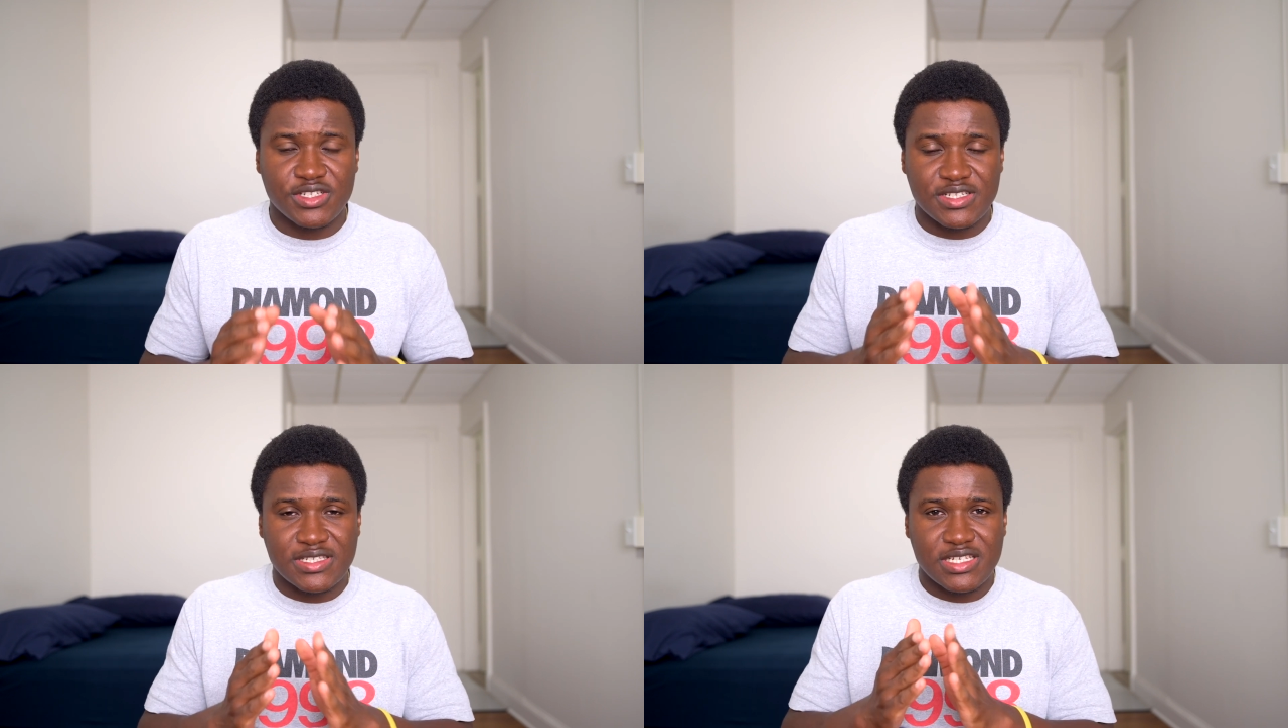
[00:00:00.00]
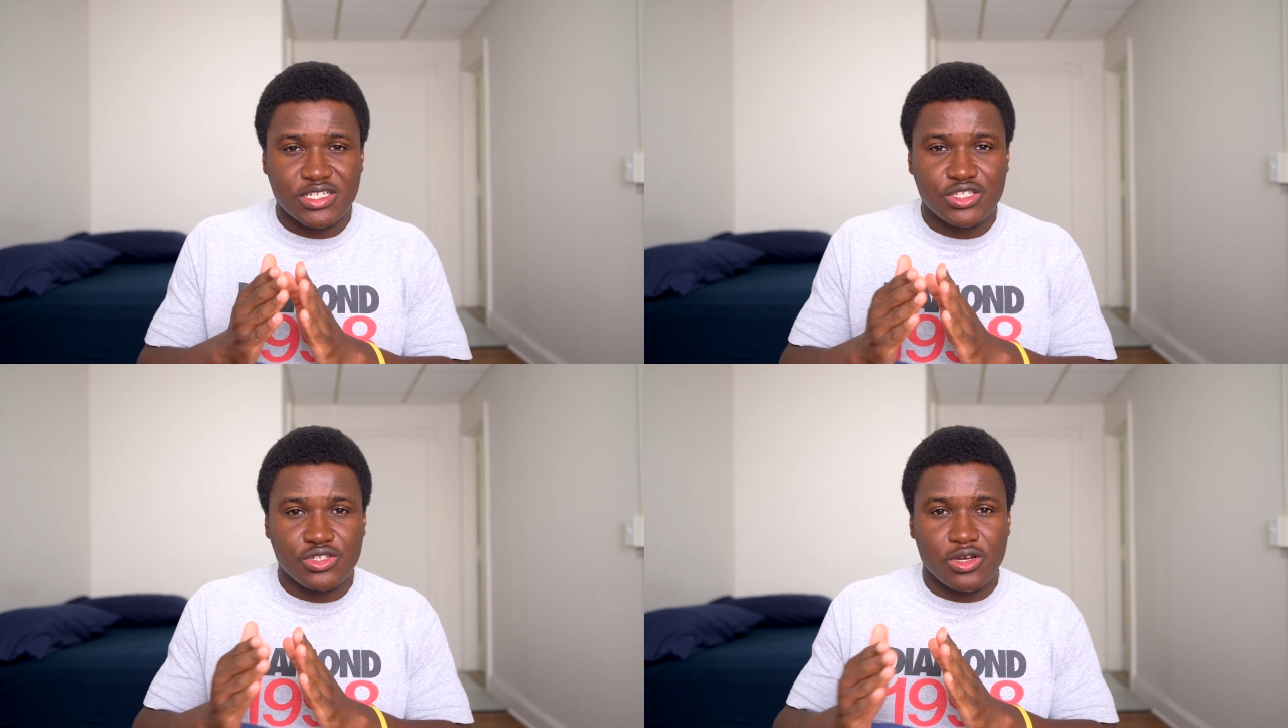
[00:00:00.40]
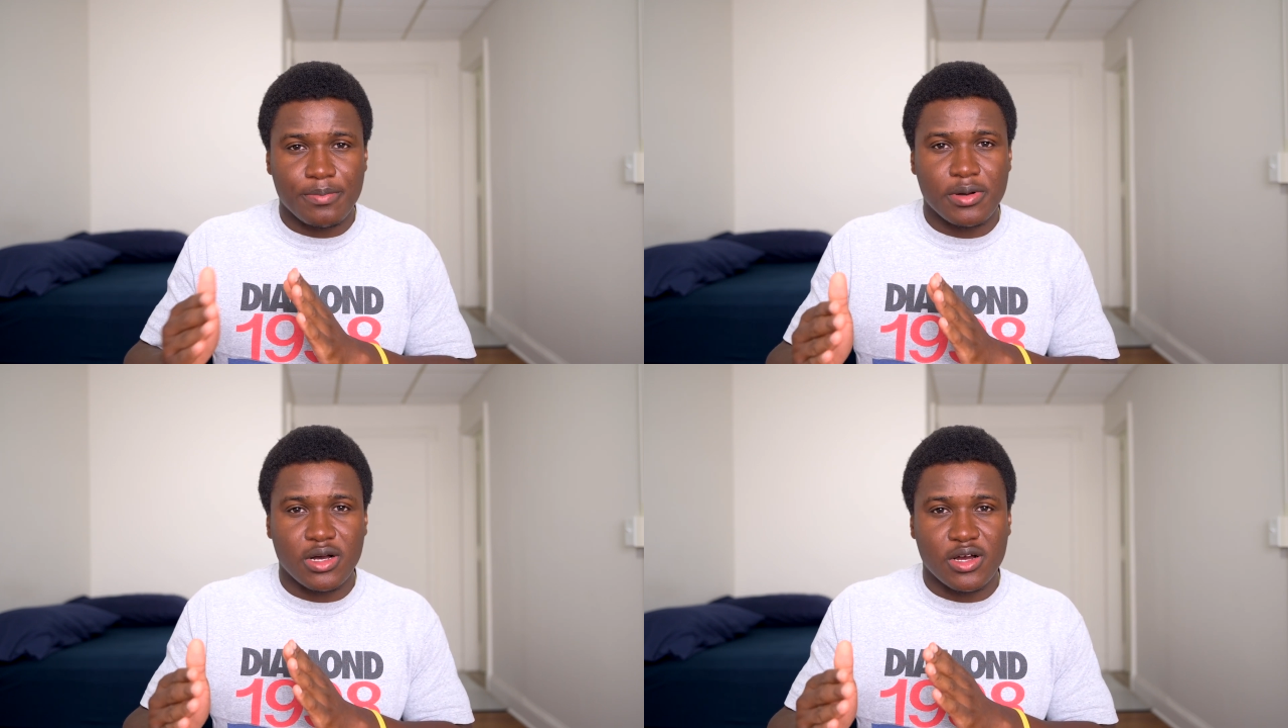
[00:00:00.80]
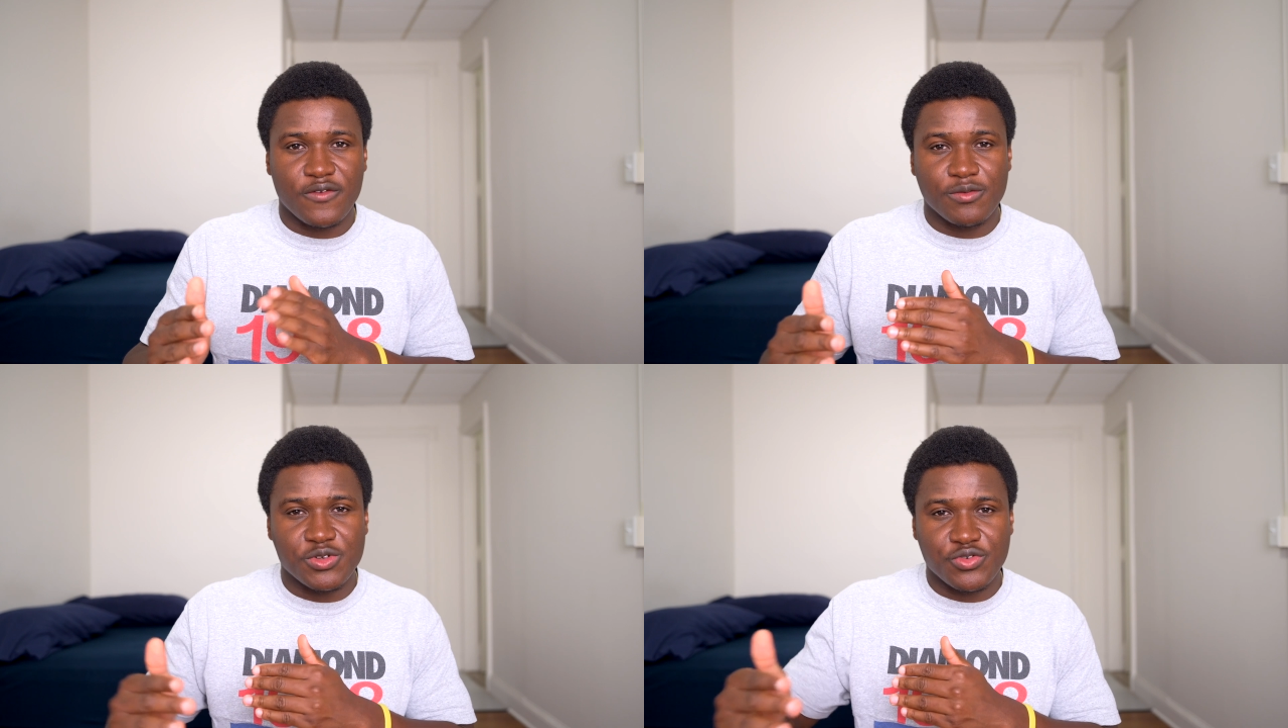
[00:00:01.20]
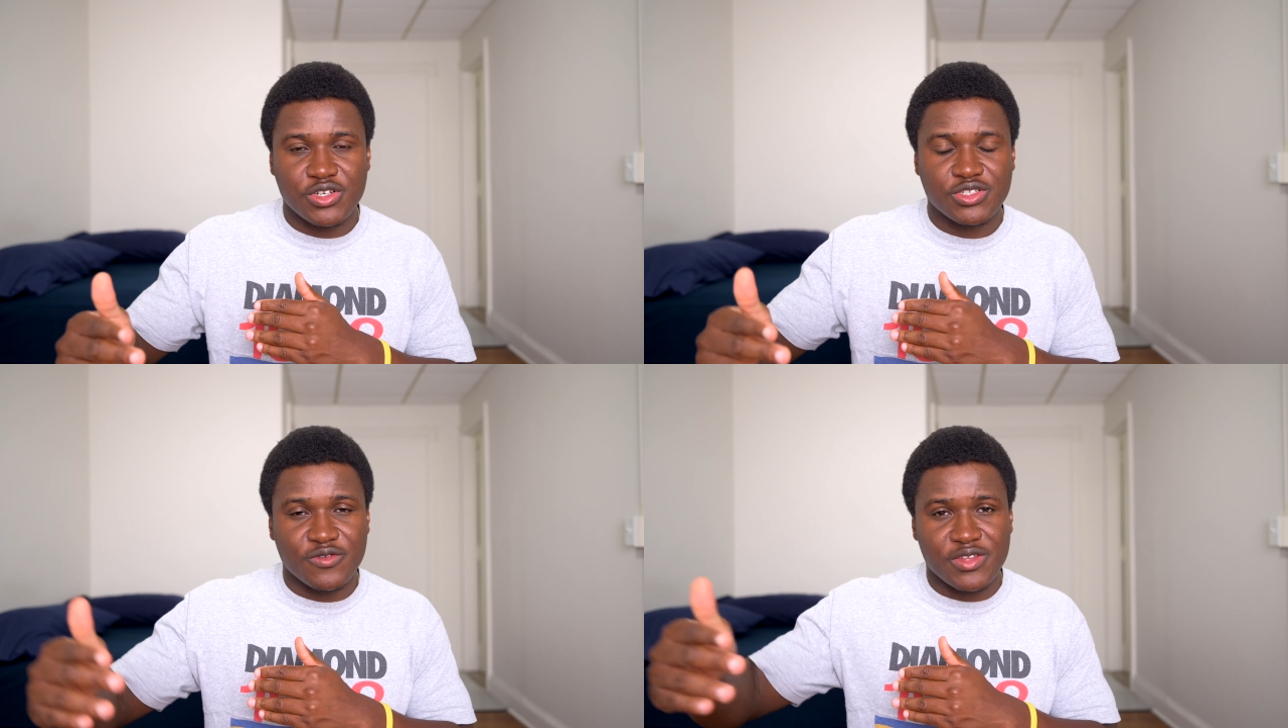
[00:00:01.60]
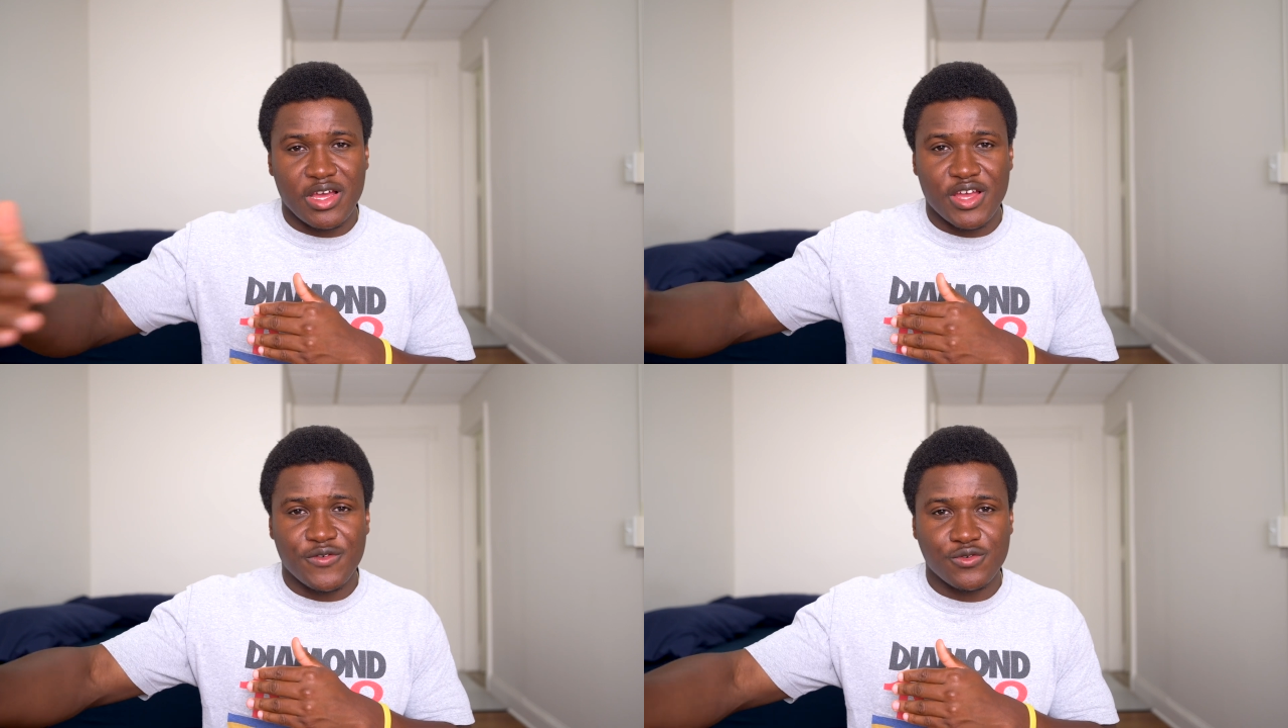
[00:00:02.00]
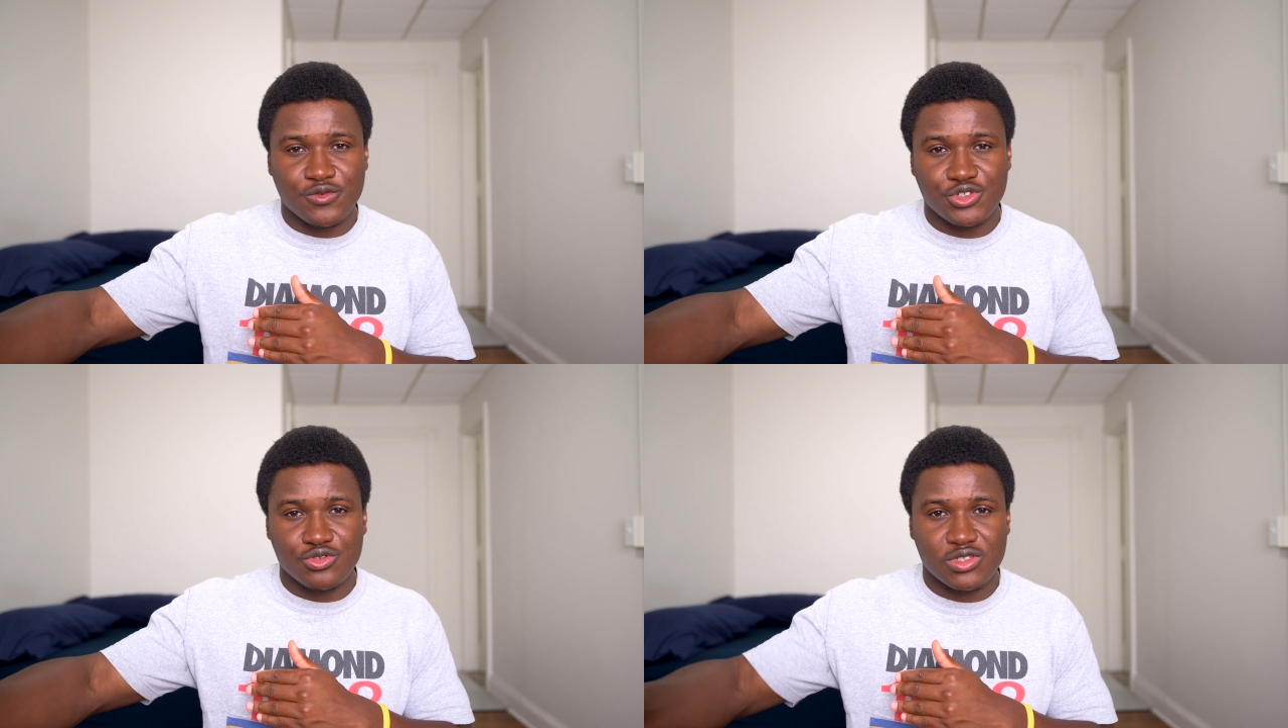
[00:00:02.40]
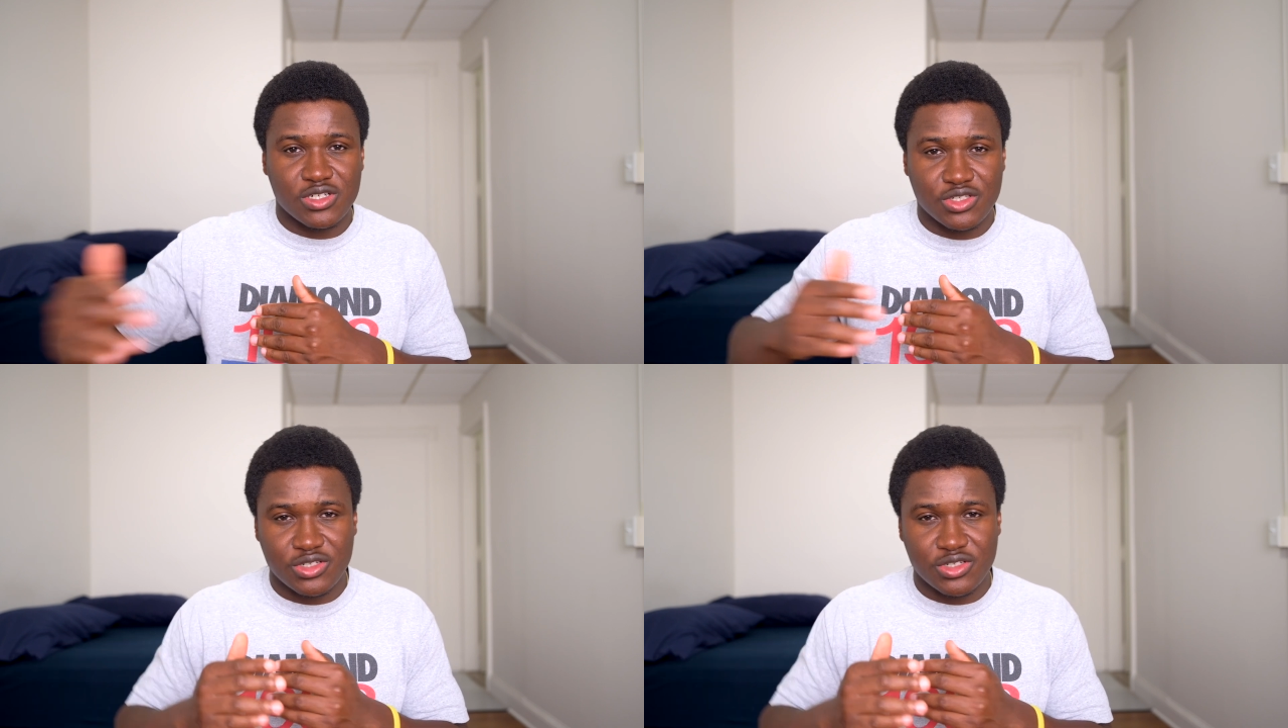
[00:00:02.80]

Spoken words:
it sets you apart from the rest of the iPhone shooters,